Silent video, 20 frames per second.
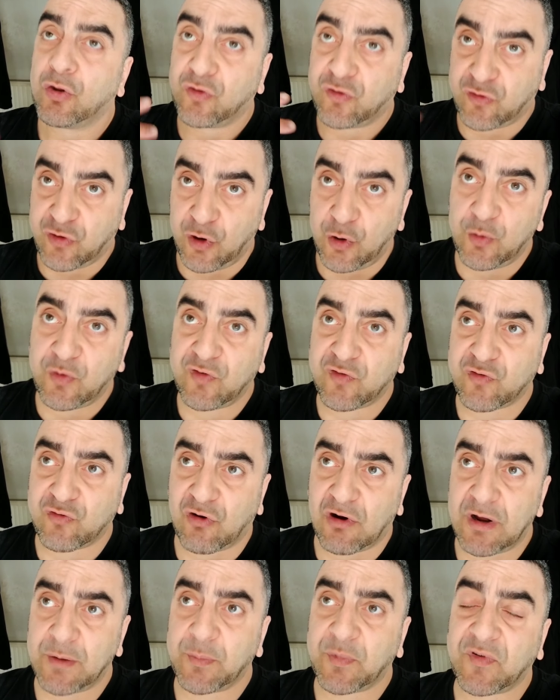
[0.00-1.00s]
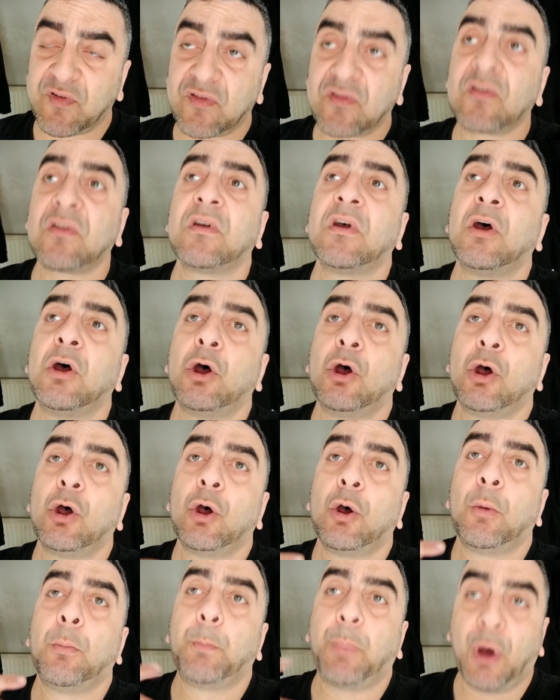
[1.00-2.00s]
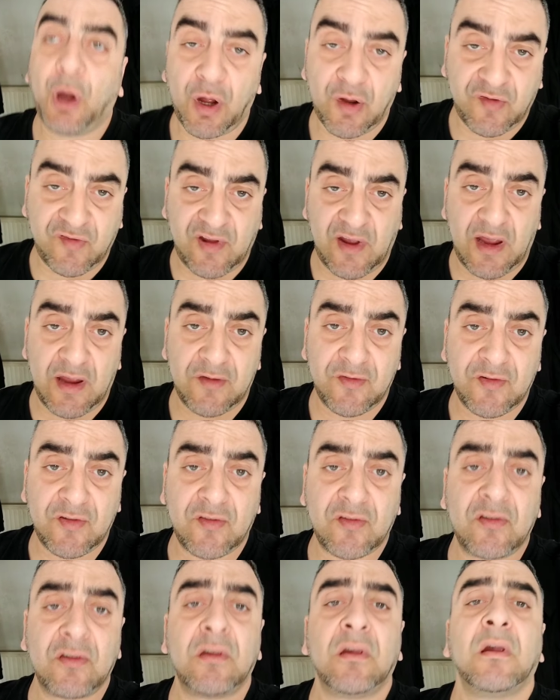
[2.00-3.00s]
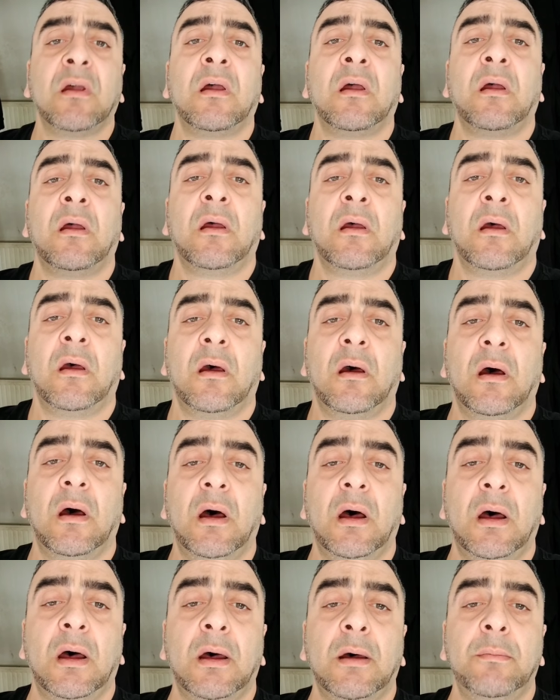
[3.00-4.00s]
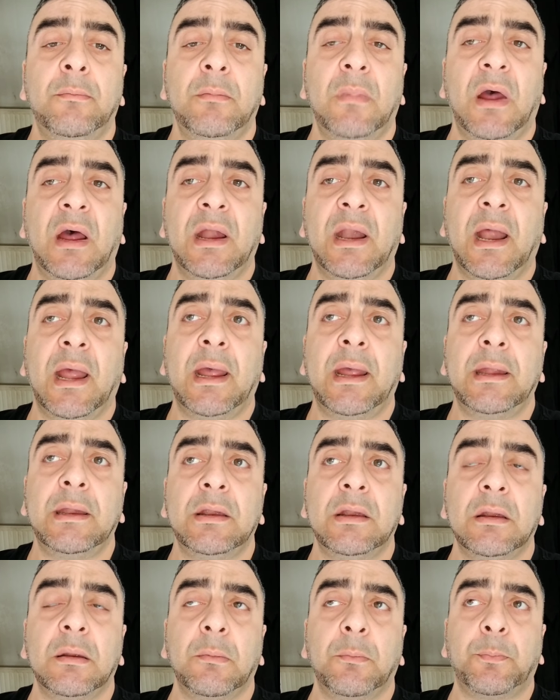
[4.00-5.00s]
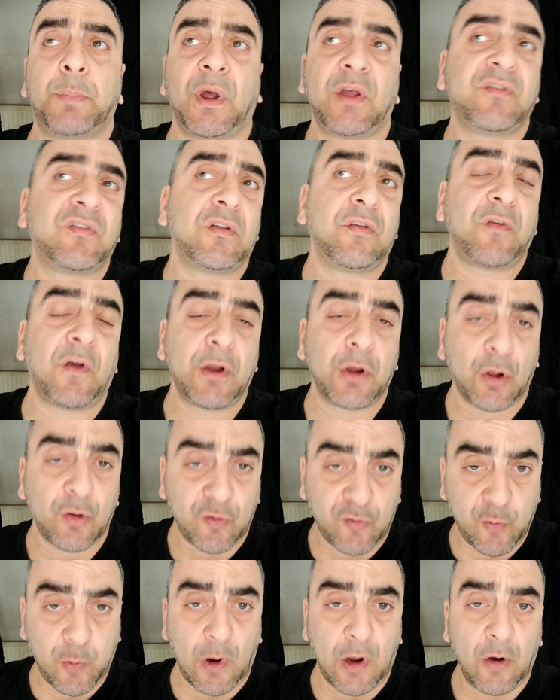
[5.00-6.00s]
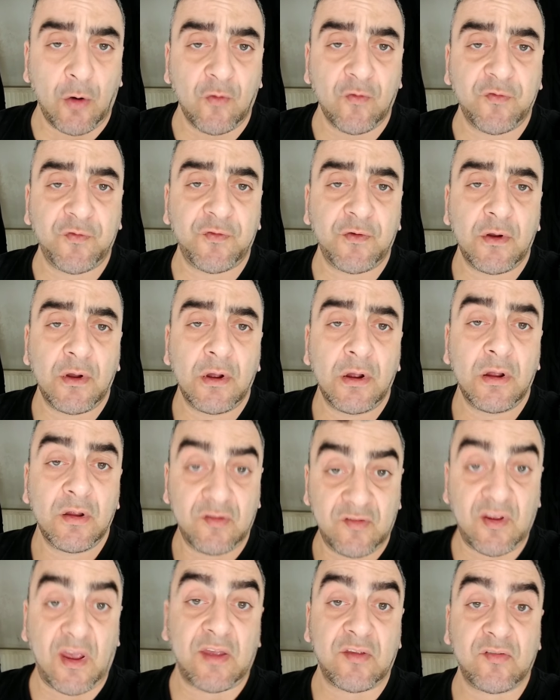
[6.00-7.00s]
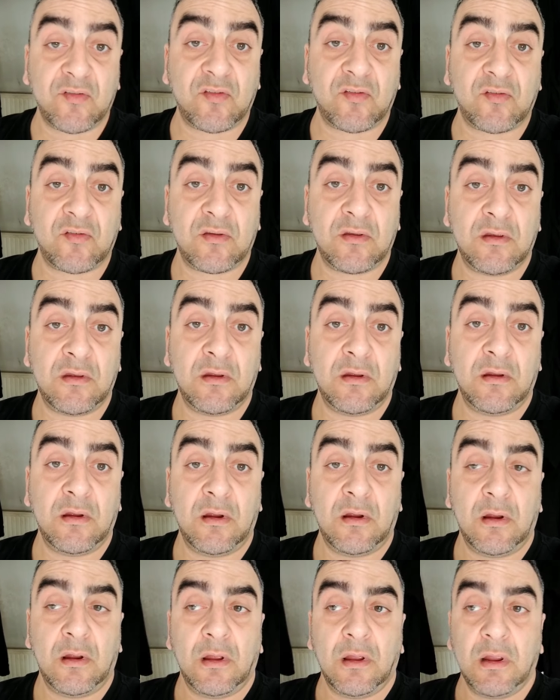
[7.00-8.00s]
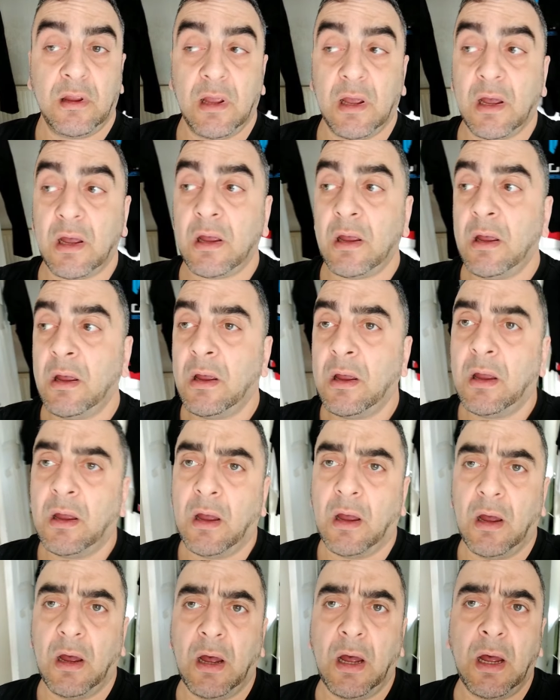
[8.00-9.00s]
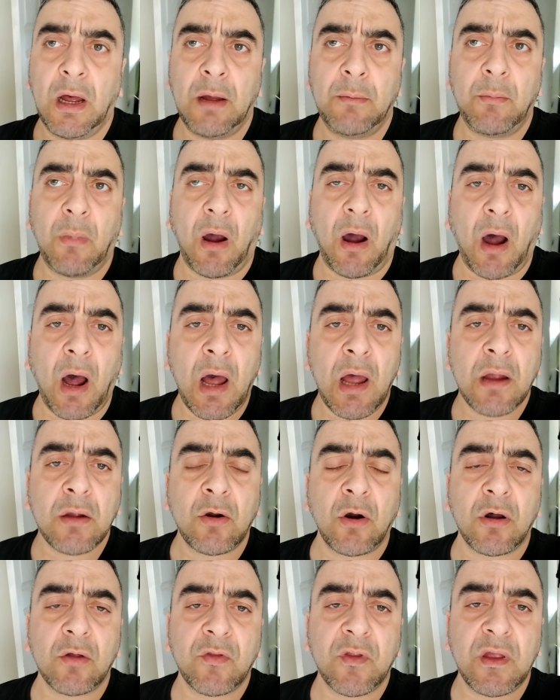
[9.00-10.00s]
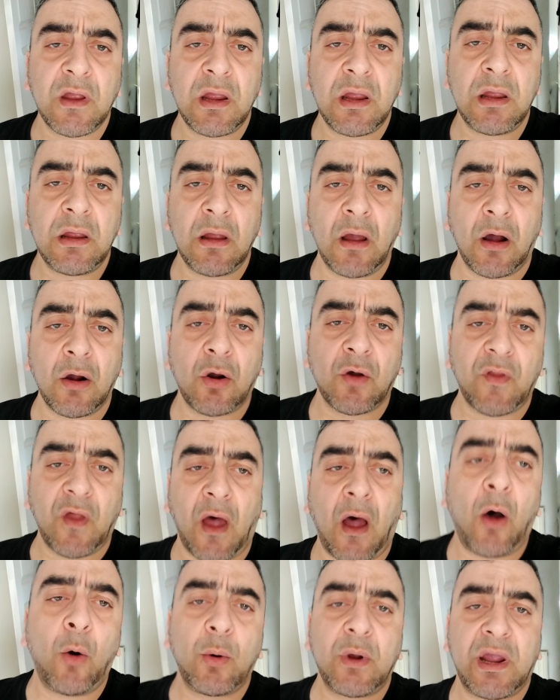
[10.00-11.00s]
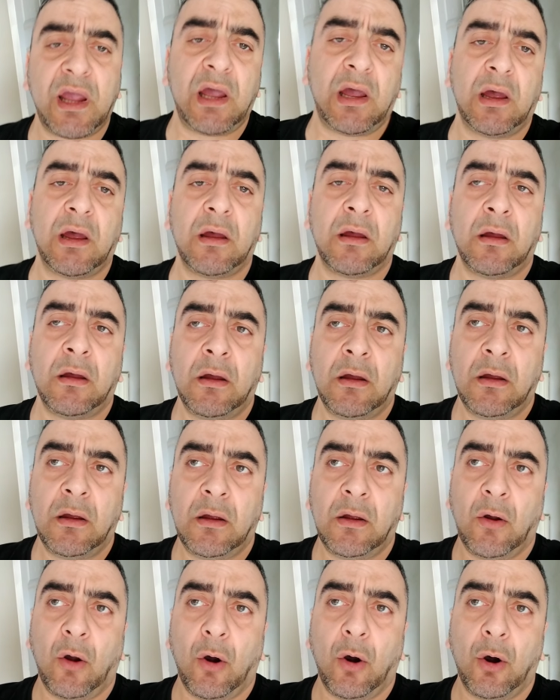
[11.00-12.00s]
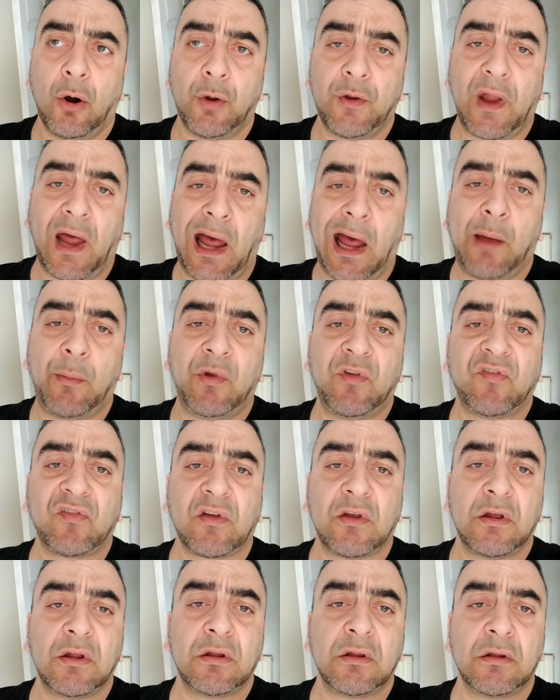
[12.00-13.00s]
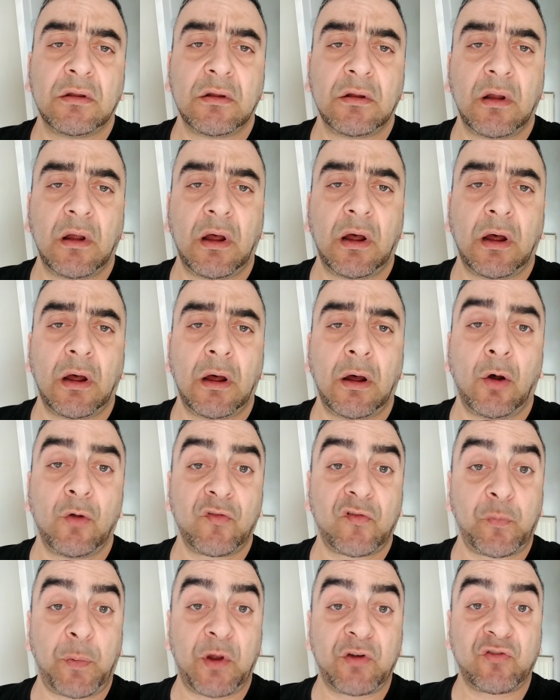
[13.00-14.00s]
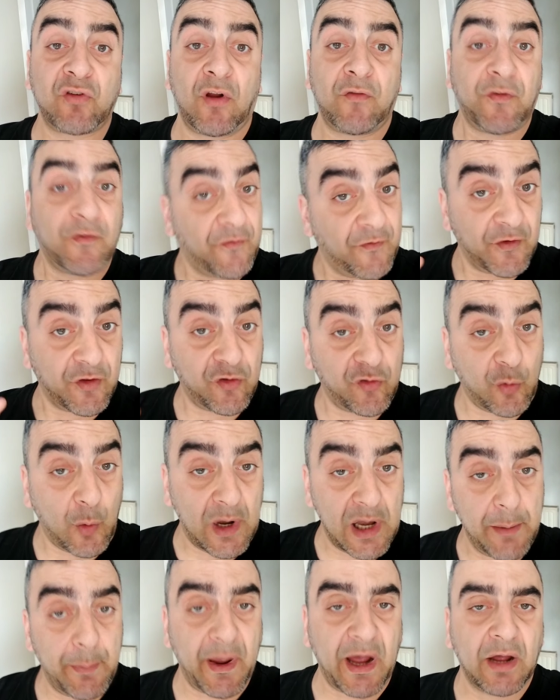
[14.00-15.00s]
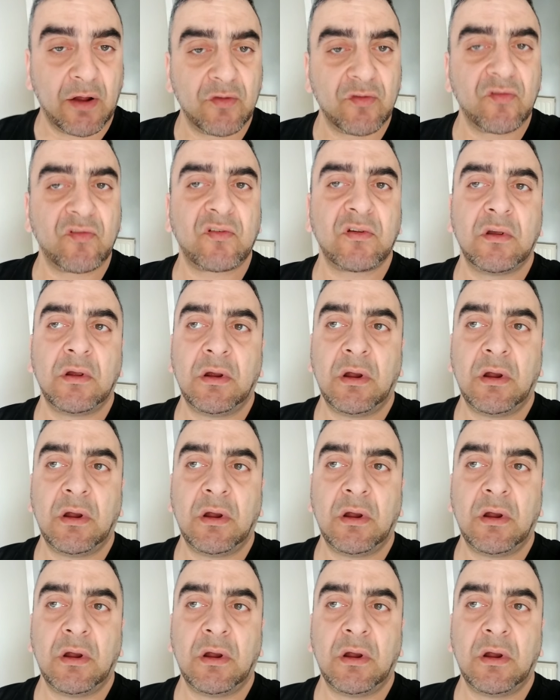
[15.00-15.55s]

2 strips per test, and then basically you've only got 12 tests. Yeah, I got the whole kit on Amazon on special offer for £20,